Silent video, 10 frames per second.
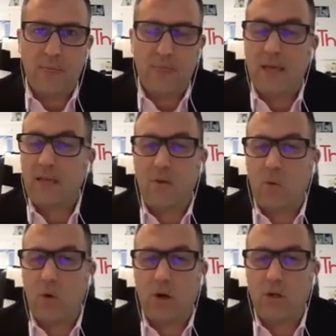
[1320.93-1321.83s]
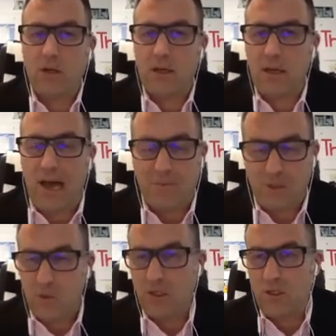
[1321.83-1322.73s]
That can work
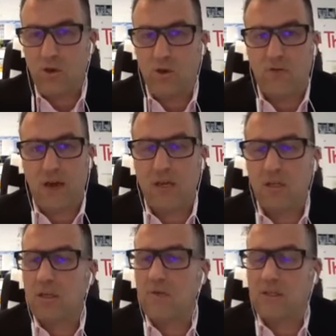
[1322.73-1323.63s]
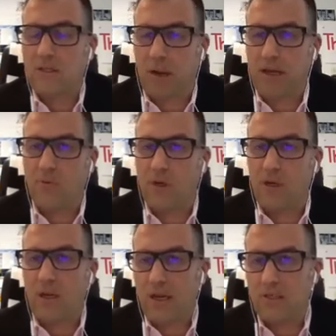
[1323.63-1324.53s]
absolutely to advantage if it's planned well
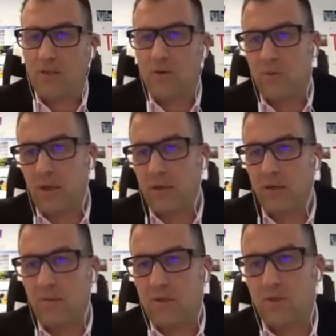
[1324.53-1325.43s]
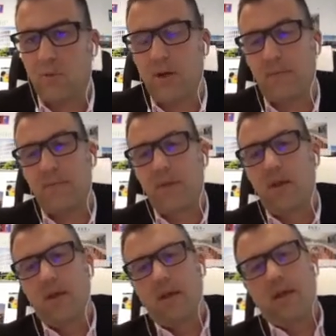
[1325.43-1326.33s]
and executed well and commissioned well.
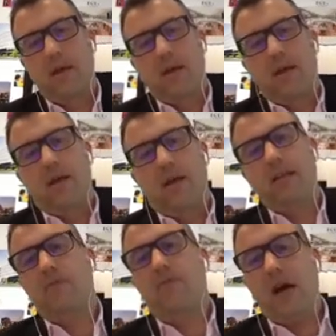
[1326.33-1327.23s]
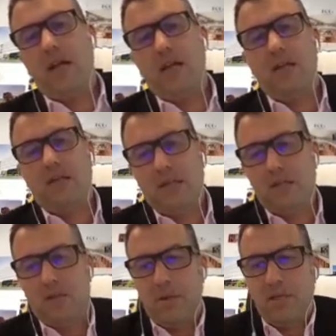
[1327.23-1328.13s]
And then finally, a
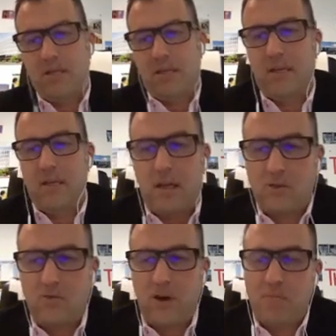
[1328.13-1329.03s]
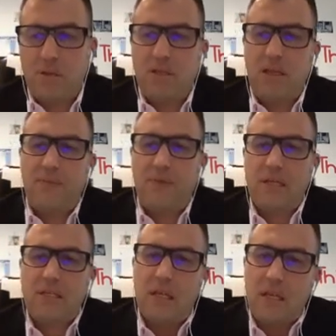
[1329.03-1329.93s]
digital building, an electrified building, is
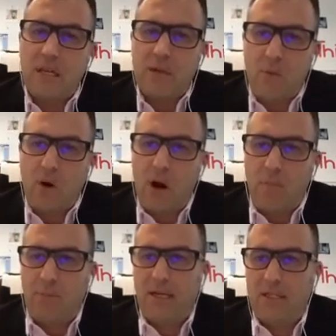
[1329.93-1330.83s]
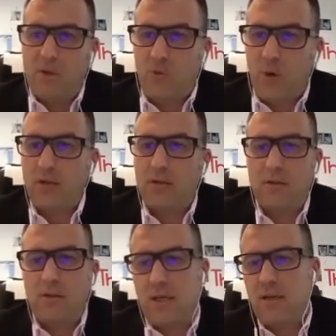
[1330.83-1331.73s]
a little bit more complex to run
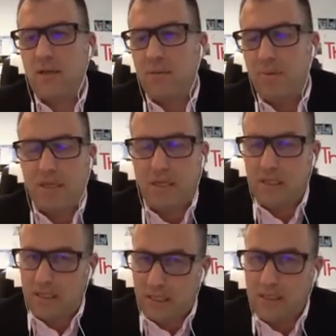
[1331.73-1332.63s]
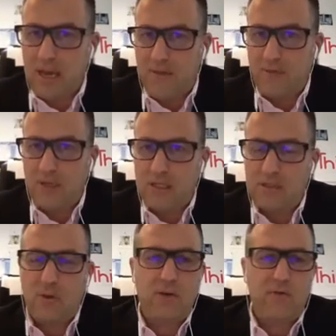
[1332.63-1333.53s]
than a building that doesn't have this,
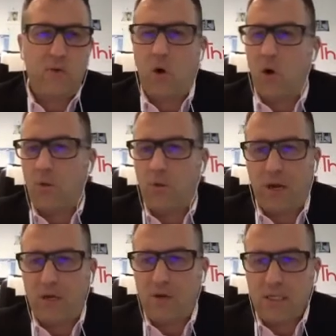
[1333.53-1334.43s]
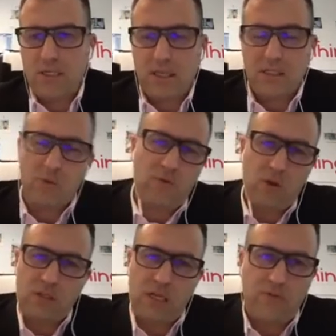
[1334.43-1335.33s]
right? For all the right reasons, as we've looked
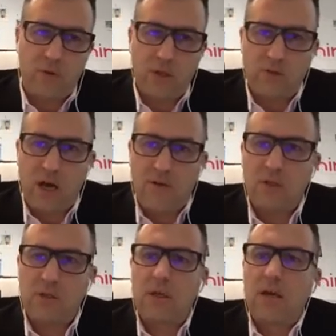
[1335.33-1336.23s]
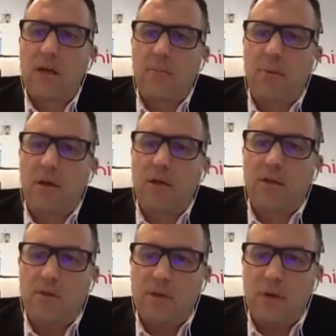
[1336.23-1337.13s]
at for the drivers. But you
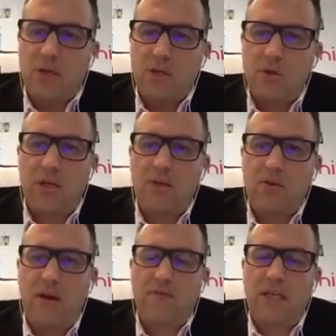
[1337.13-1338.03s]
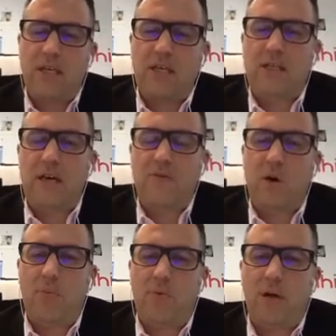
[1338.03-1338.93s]
need to make sure that you have tech-savvy
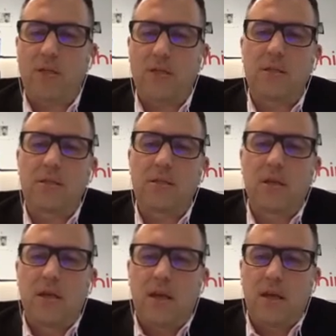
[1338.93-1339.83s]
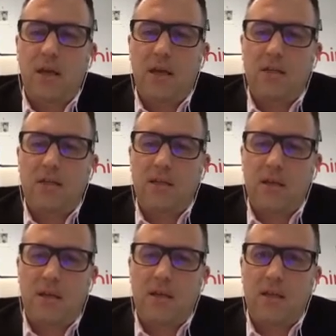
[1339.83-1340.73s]
operations and
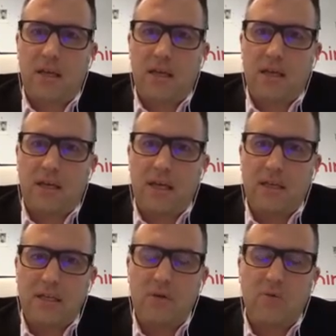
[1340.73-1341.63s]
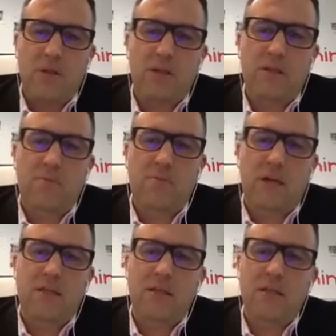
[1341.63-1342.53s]
that can deal with this
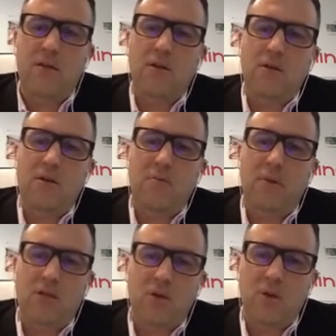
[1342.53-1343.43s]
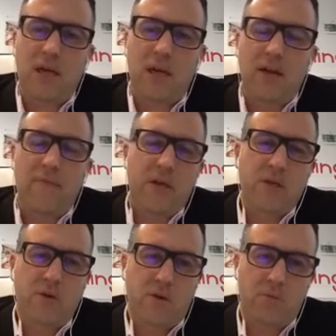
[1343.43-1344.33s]
complexity. And you need to make sure that in
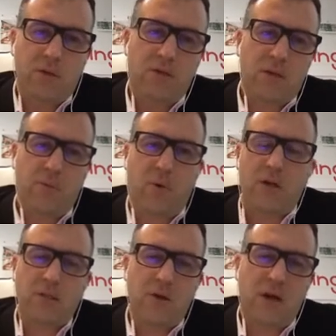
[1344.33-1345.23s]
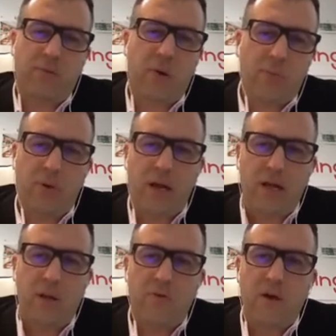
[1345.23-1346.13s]
your commissioning process, you have proper
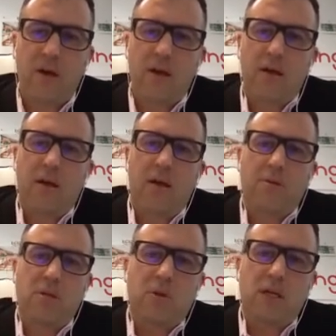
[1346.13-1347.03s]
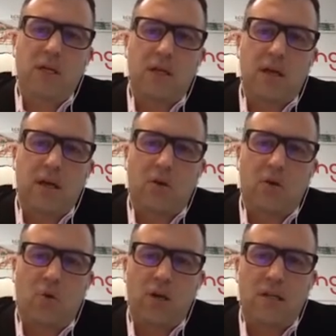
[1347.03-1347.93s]
handoff between a
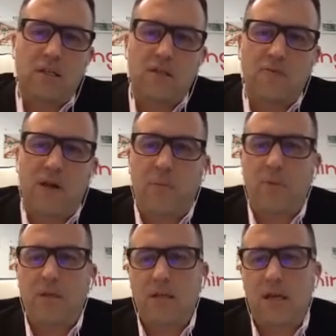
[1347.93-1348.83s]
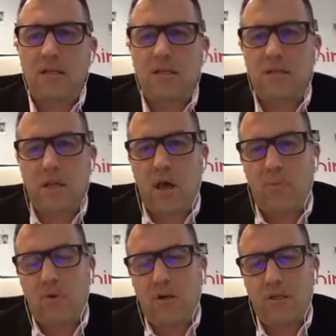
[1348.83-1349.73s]
coordinated development and the digital
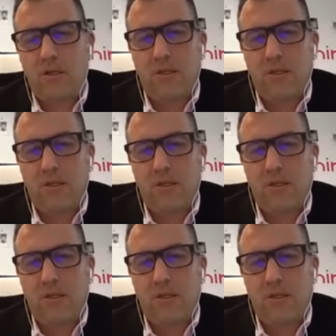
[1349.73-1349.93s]
operations.